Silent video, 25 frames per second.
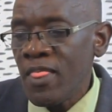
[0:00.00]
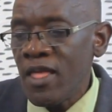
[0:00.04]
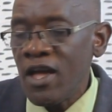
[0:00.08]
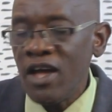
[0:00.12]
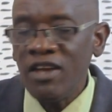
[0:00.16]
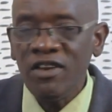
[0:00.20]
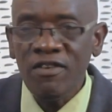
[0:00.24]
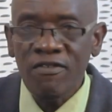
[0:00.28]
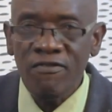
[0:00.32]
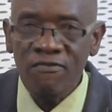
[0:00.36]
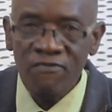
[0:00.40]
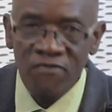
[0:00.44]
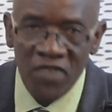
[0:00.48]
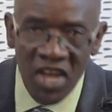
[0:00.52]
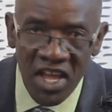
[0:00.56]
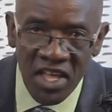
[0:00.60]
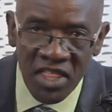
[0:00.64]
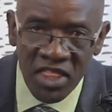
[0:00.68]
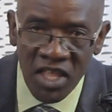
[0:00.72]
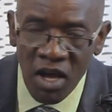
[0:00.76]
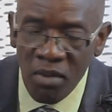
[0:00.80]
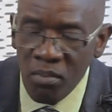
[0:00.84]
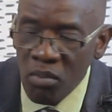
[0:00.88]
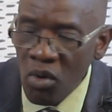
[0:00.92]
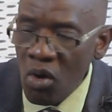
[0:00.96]
And
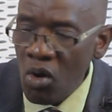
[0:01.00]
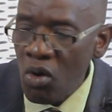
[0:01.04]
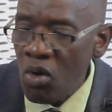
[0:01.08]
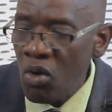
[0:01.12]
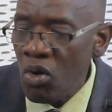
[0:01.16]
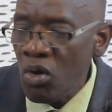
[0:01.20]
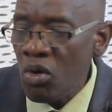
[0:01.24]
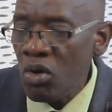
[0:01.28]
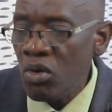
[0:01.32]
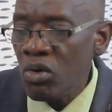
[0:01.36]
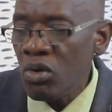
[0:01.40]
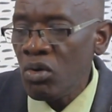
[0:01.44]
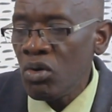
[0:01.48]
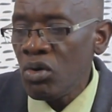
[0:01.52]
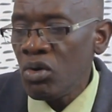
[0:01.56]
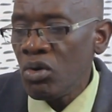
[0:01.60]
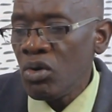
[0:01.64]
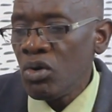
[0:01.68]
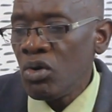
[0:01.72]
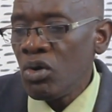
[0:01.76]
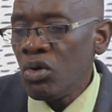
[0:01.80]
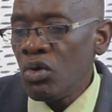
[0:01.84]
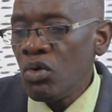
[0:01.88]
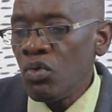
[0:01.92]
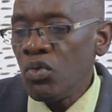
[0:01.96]
furthermore,
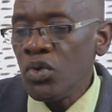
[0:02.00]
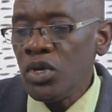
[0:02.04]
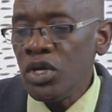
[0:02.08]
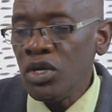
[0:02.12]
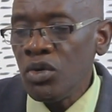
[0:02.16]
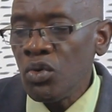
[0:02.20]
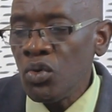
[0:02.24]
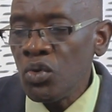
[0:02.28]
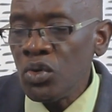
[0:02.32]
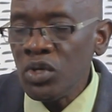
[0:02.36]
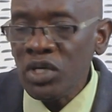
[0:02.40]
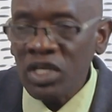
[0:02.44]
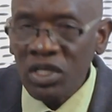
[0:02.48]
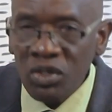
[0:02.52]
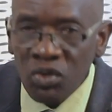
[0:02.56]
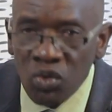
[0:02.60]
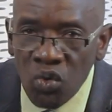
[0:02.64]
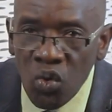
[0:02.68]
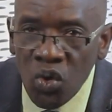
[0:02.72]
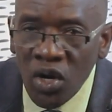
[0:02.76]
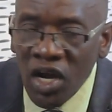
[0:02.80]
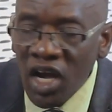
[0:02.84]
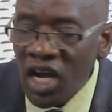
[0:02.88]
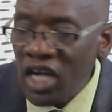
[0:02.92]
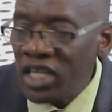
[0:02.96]
we will
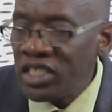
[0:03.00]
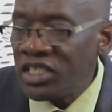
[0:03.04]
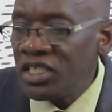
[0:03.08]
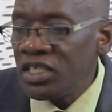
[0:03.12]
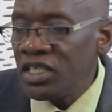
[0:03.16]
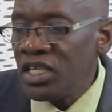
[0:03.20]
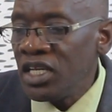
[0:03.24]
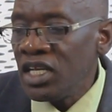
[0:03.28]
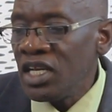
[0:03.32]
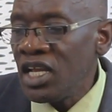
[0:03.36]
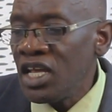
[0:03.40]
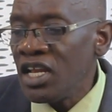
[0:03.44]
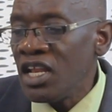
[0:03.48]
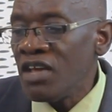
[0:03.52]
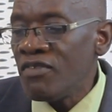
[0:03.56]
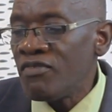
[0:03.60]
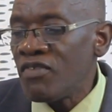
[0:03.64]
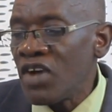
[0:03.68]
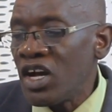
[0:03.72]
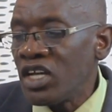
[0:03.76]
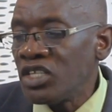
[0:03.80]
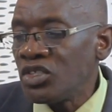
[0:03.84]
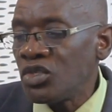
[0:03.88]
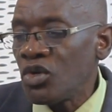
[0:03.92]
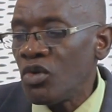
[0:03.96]
look at the
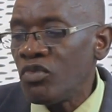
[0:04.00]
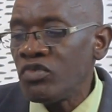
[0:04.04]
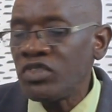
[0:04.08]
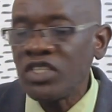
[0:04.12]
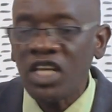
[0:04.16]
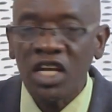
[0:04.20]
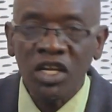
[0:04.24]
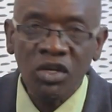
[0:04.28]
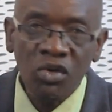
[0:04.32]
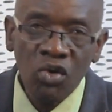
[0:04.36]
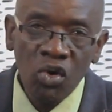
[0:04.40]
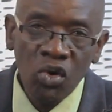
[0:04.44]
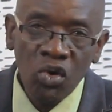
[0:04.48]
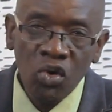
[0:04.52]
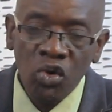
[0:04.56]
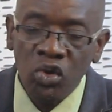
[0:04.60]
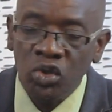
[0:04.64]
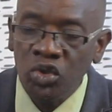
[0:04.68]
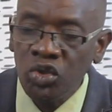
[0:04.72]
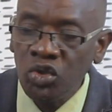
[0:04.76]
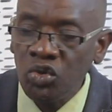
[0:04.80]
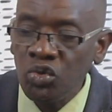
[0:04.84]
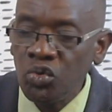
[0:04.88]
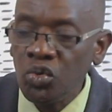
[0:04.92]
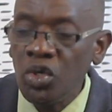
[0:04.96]
relevance of
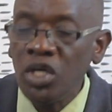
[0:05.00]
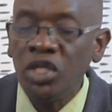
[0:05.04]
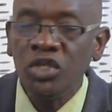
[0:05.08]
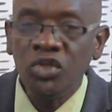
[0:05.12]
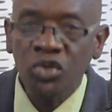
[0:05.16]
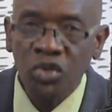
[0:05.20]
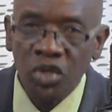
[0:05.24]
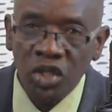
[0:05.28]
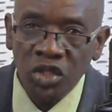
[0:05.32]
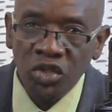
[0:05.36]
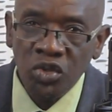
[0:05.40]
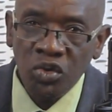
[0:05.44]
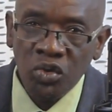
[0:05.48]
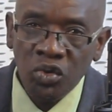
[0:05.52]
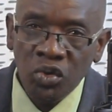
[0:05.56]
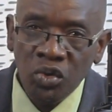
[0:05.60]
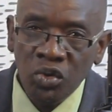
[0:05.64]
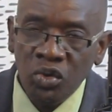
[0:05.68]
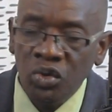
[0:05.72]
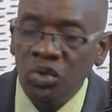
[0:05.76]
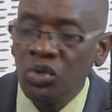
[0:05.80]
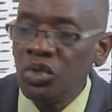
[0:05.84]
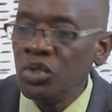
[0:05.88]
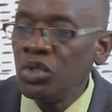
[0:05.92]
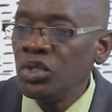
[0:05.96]
psychology to
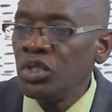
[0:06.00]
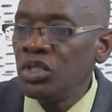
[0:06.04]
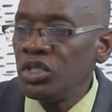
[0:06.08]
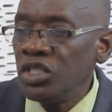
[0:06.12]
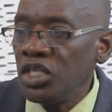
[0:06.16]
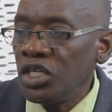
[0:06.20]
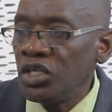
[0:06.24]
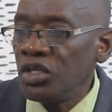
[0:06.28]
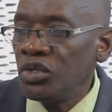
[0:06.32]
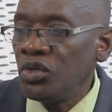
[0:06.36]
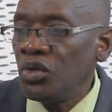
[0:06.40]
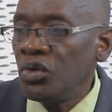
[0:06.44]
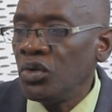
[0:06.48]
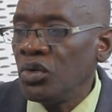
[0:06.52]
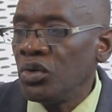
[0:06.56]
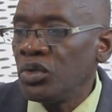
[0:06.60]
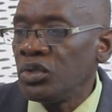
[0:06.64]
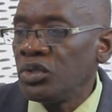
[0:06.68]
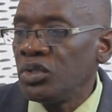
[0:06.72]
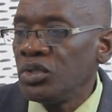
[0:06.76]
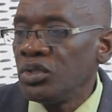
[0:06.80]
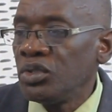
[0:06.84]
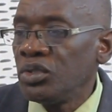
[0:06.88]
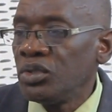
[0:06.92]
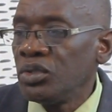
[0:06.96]
educational
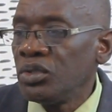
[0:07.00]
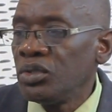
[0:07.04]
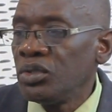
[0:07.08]
technology